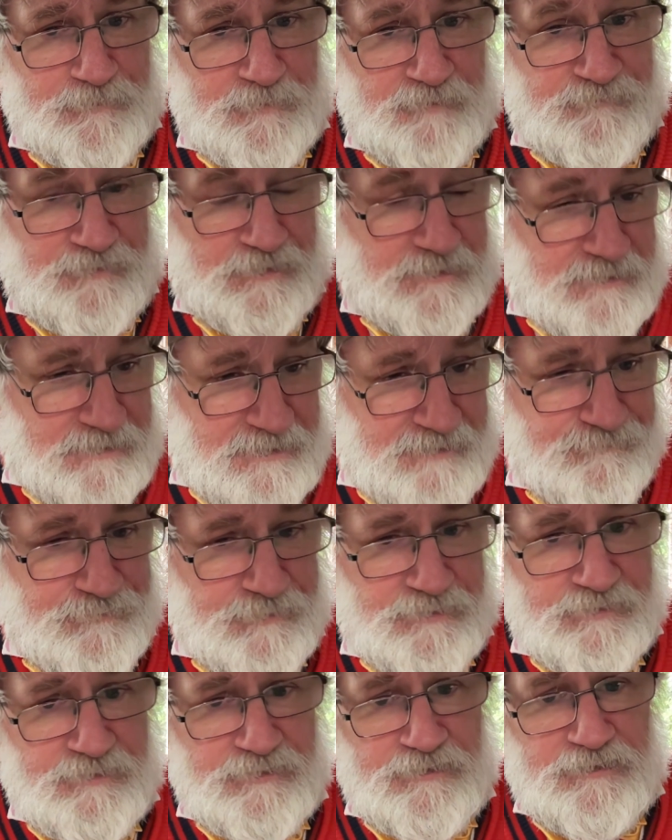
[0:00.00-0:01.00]
very
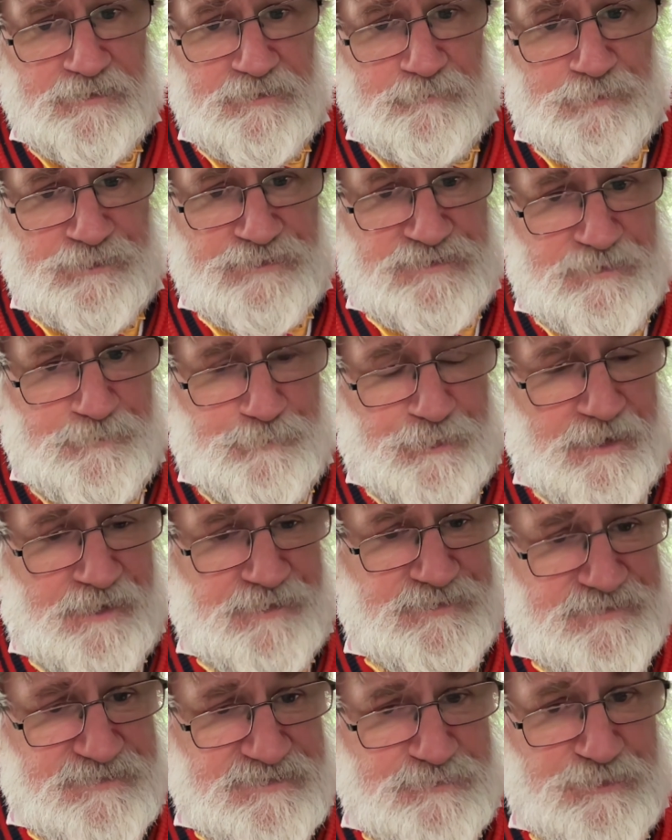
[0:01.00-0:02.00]
clever, but deeply
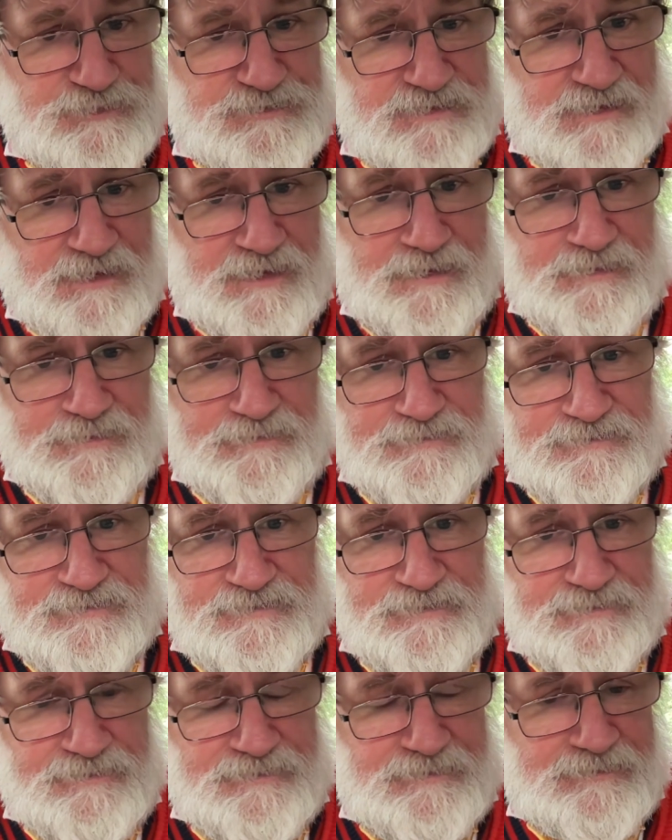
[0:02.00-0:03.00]
anti-Semitic, and
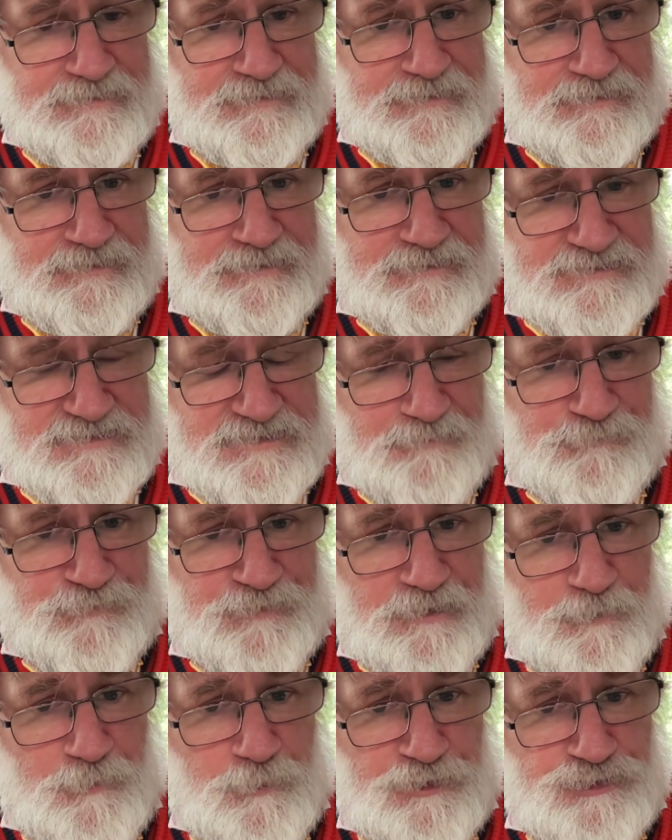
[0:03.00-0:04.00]

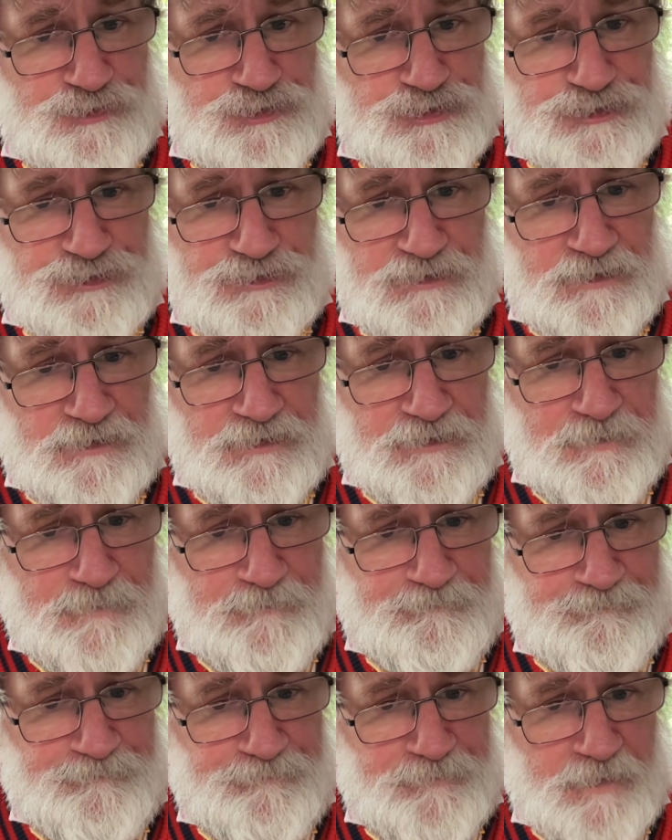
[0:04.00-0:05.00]
something which
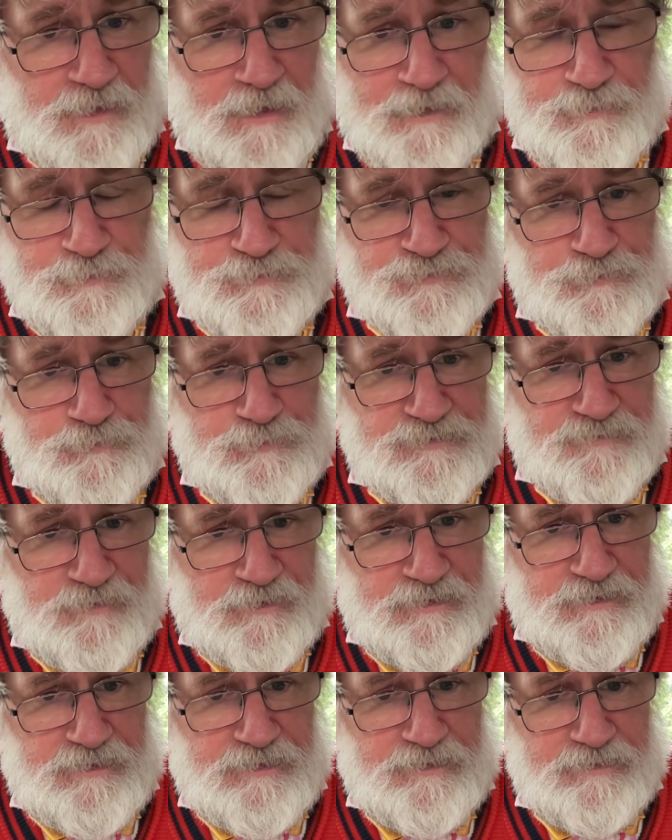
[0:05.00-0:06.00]
I was always
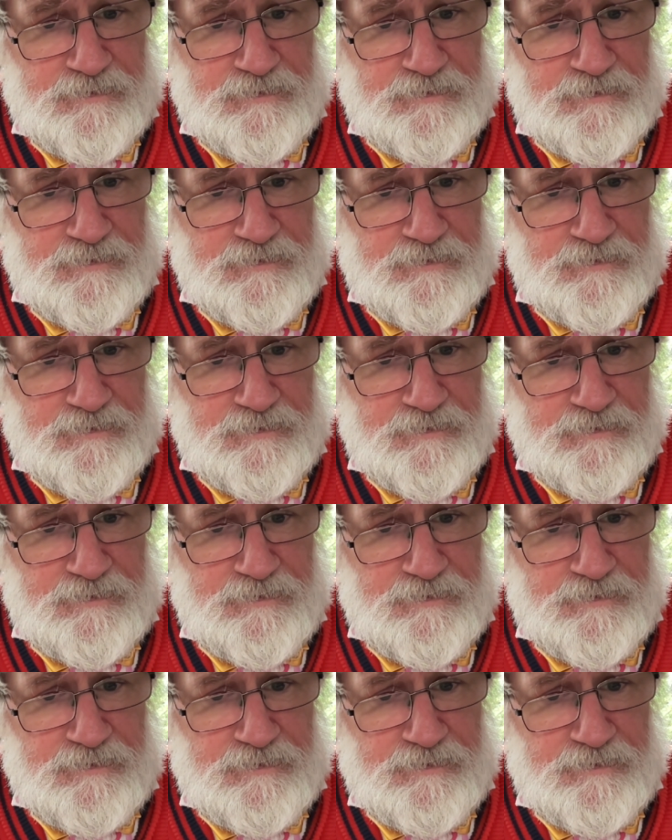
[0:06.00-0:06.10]
very,